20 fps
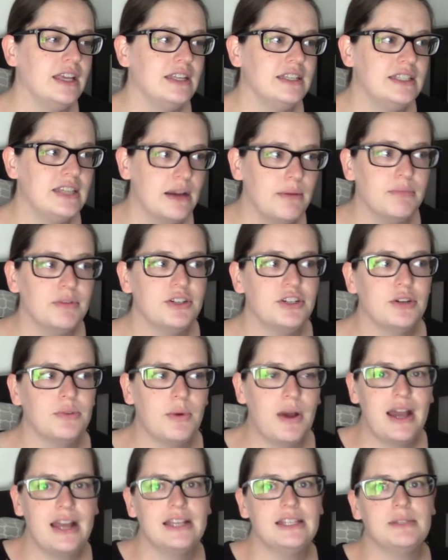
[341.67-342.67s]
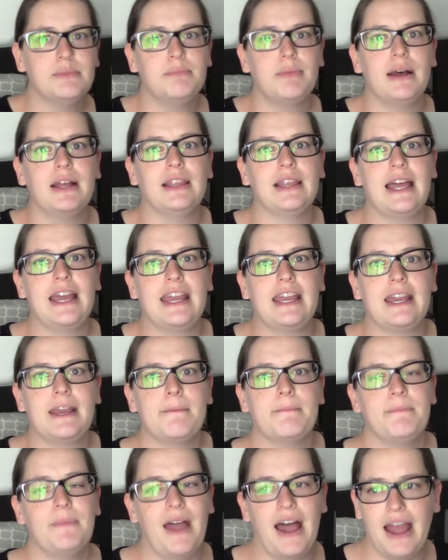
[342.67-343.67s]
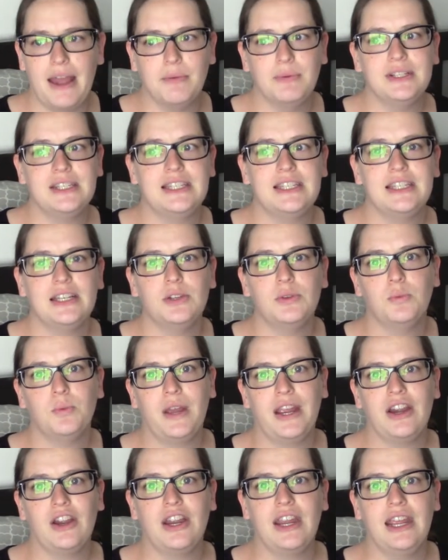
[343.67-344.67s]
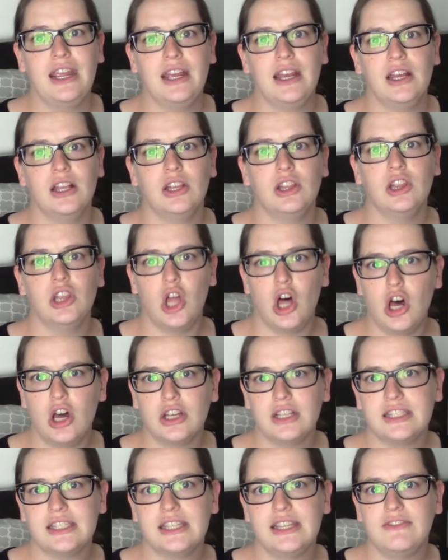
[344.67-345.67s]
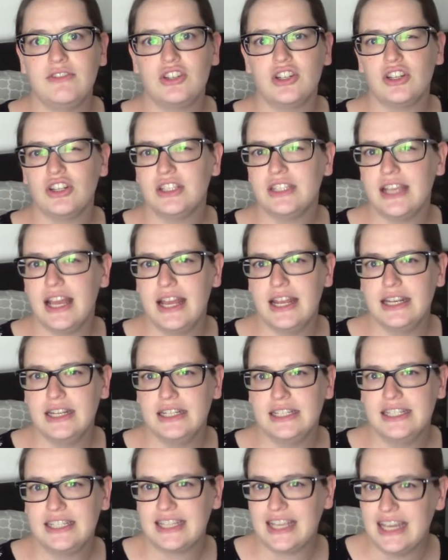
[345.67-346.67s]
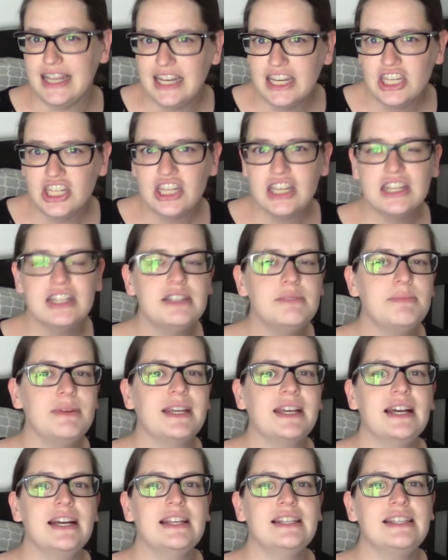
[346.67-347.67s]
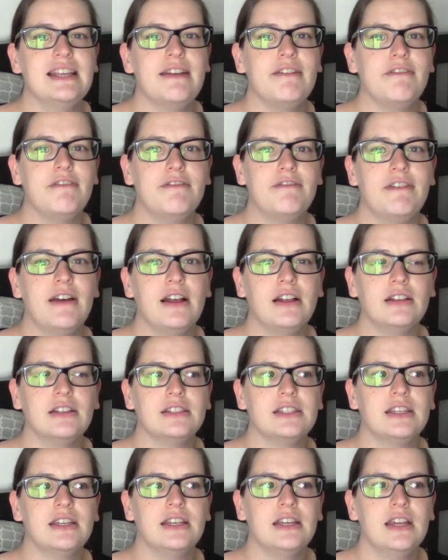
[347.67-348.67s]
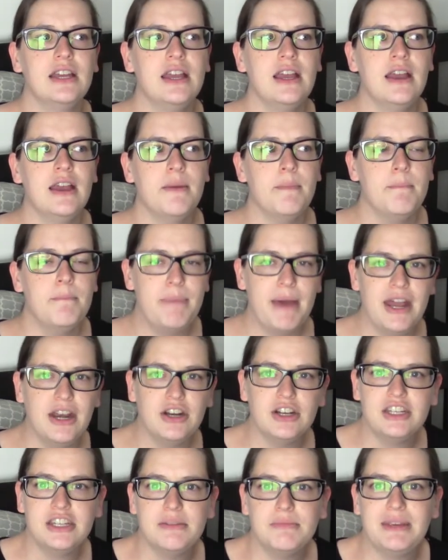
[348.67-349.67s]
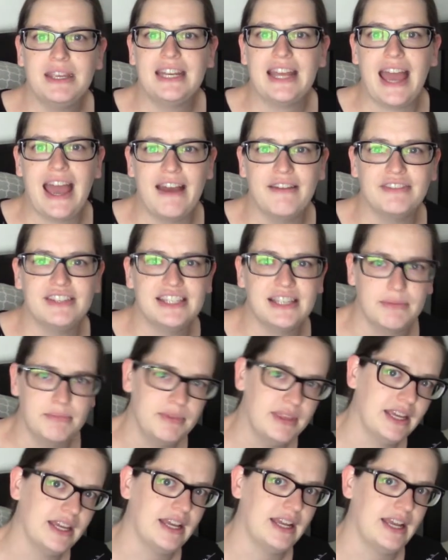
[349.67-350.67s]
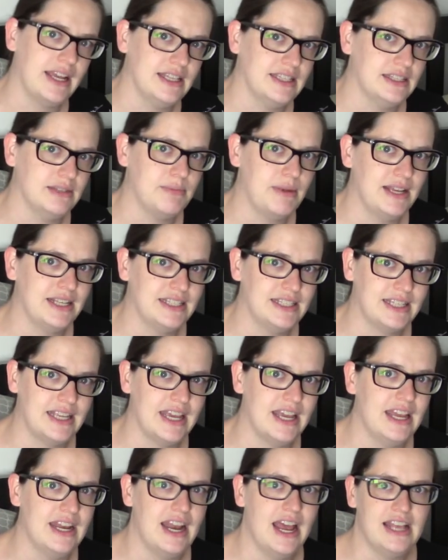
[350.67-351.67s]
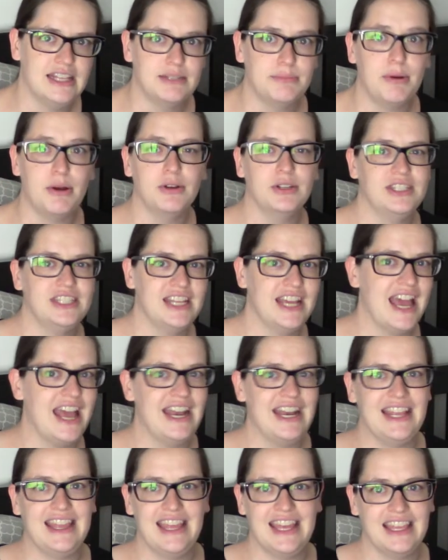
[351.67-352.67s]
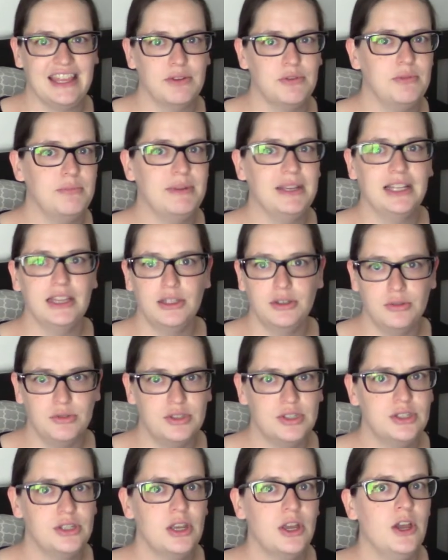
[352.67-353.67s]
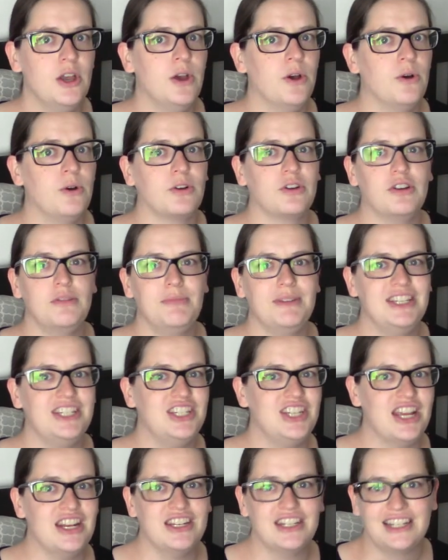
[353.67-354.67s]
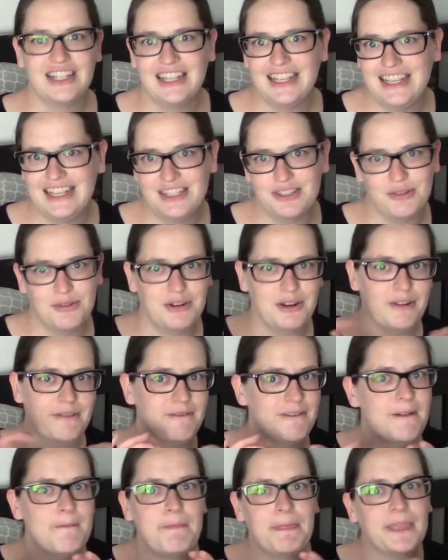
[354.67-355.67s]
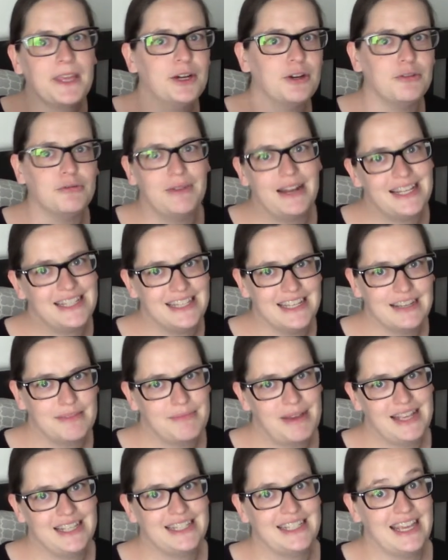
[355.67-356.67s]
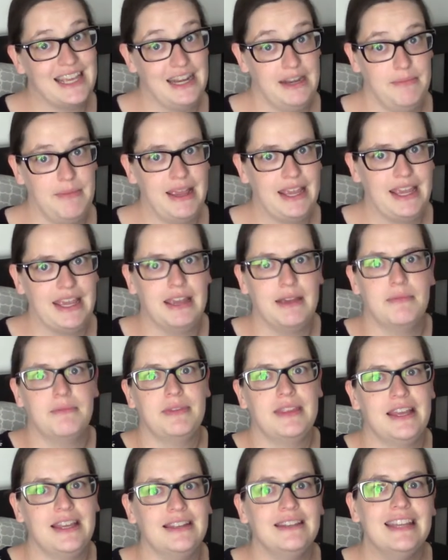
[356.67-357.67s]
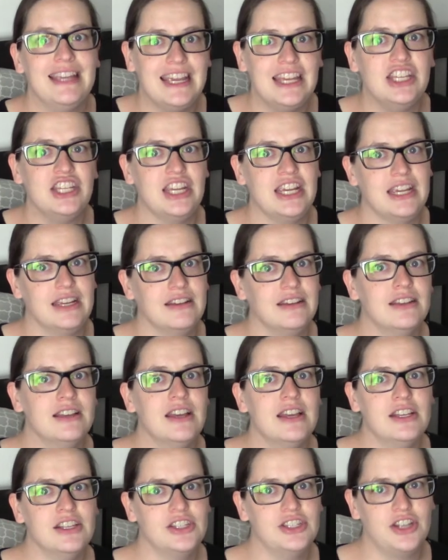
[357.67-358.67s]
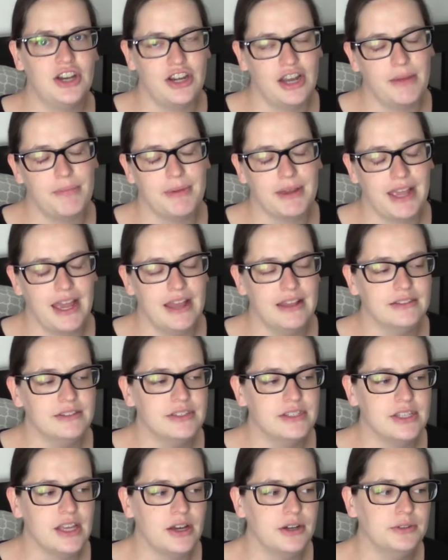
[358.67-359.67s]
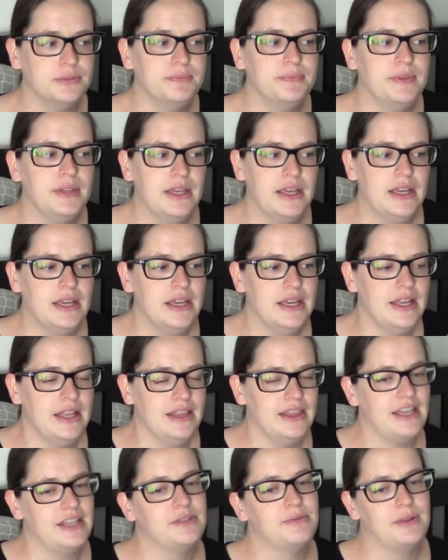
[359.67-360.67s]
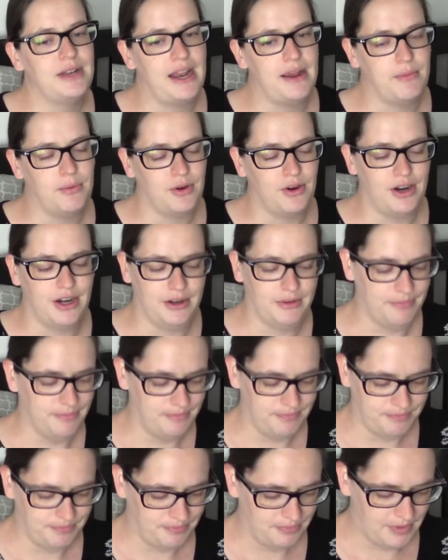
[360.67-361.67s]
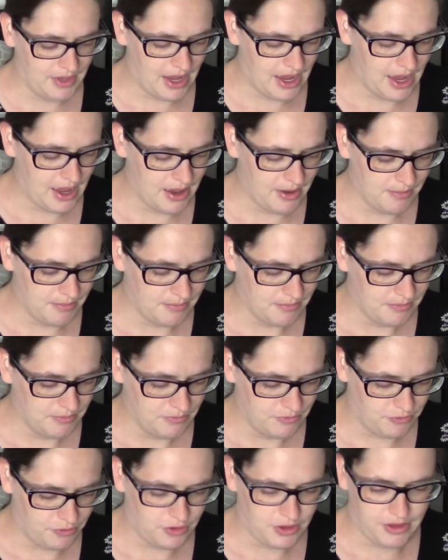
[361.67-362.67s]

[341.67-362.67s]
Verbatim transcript: temperature wise, but like I was still wearing long sleeve shirts and skinny jeans because it felt better to me to have something against my skin as opposed to anything that would be loose or could be gently sort of caressing my skin and making the itching start up again. So that's what I wore um, for